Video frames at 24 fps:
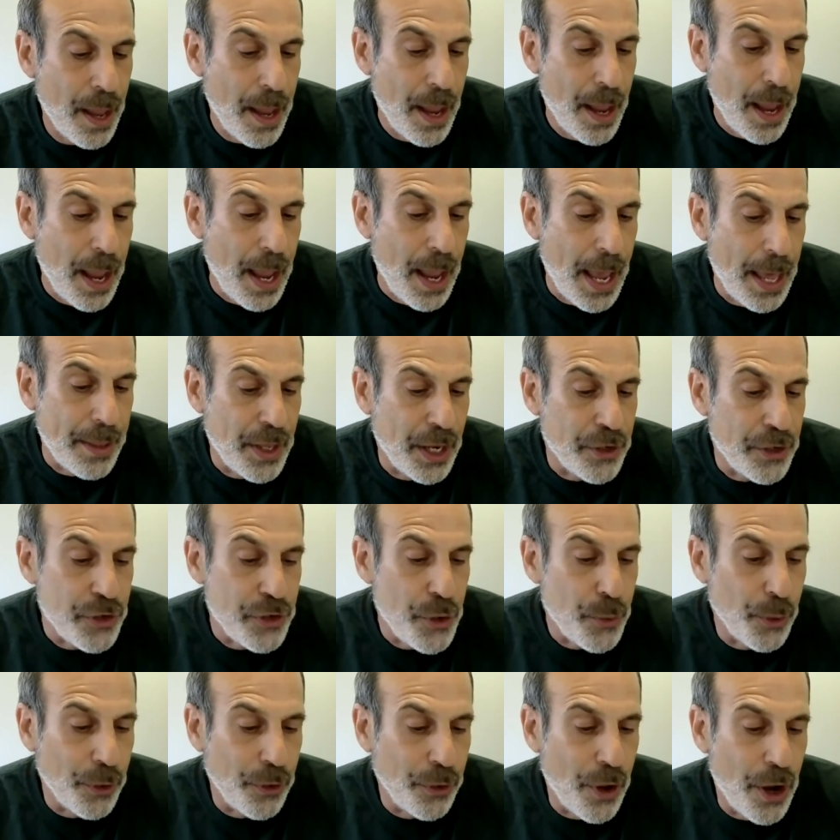And then
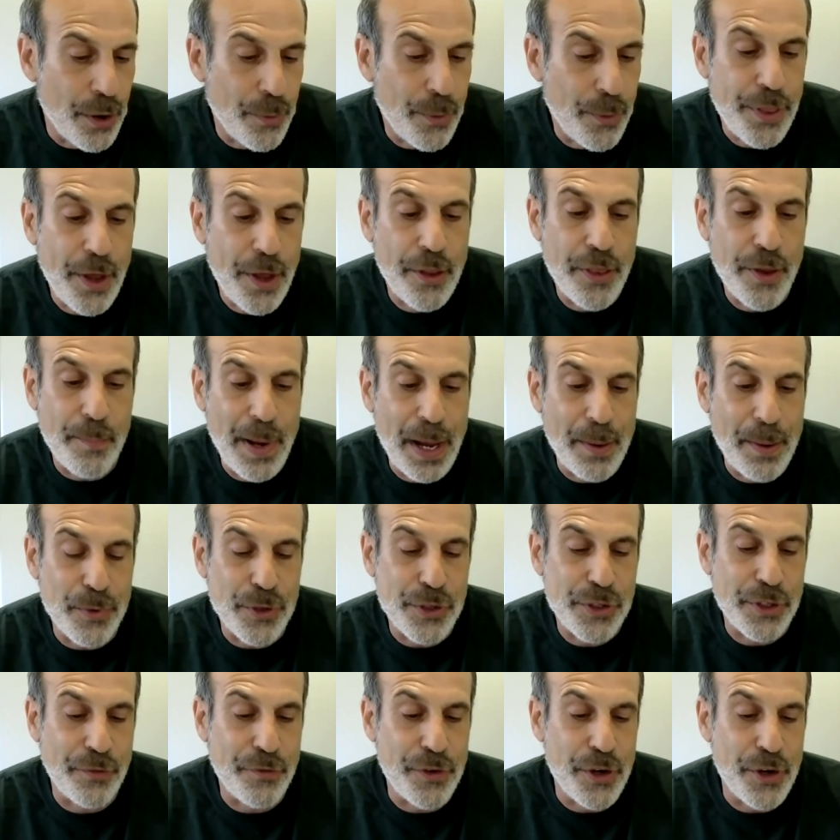you, along with other
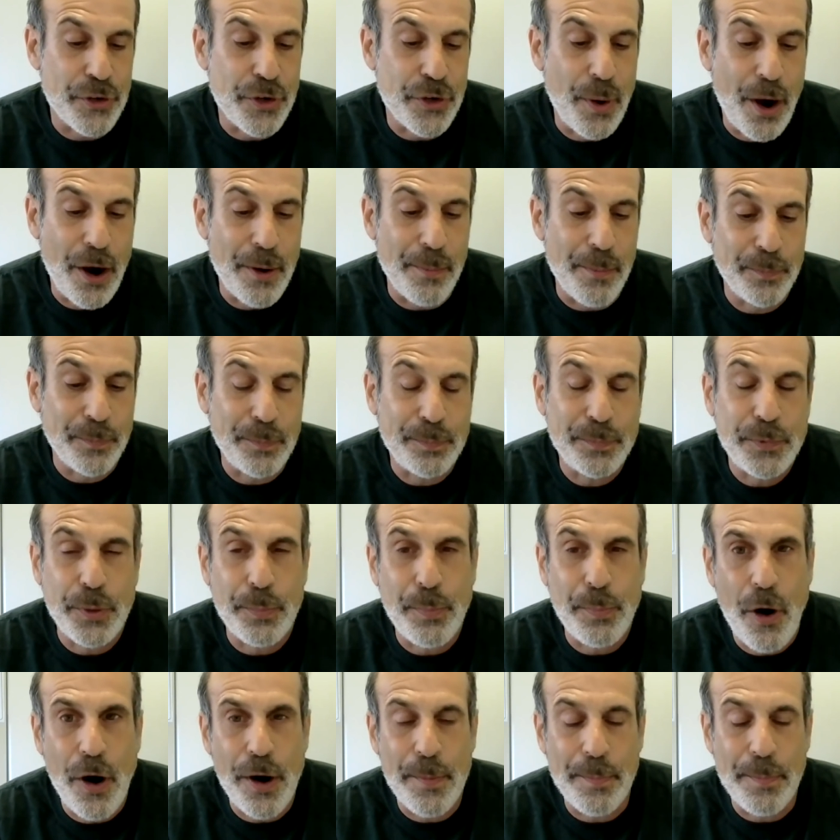members of your
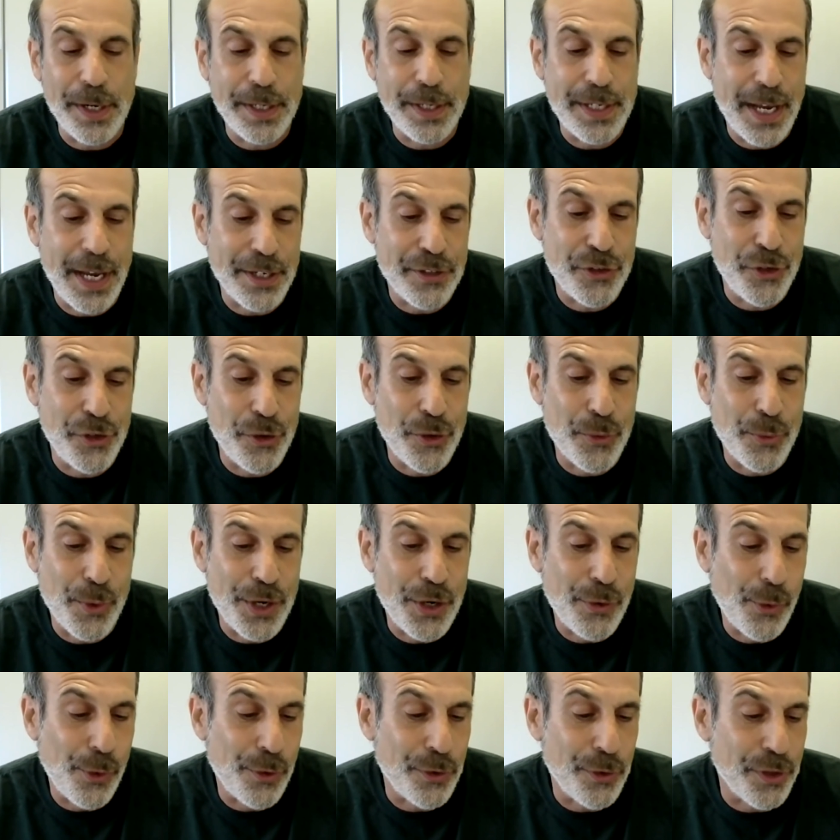department, get to
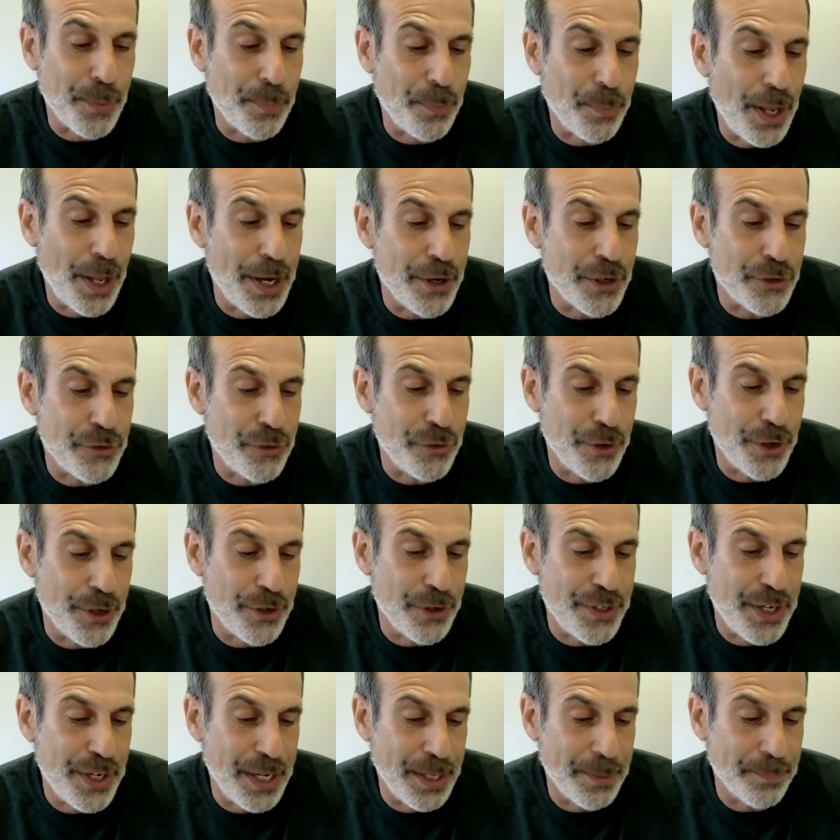recruit the players for
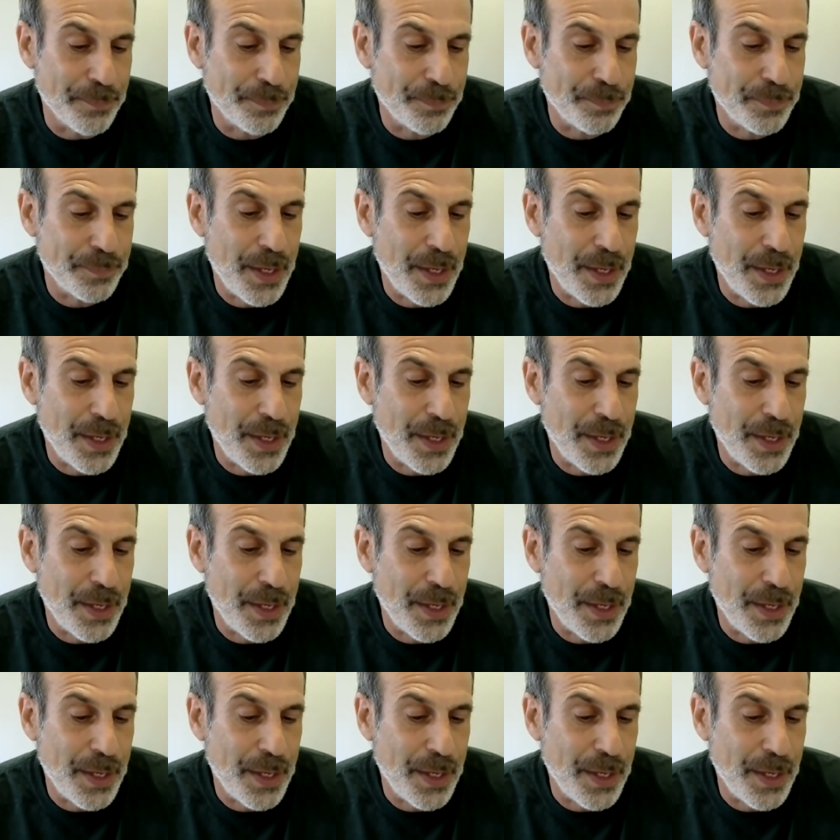your team.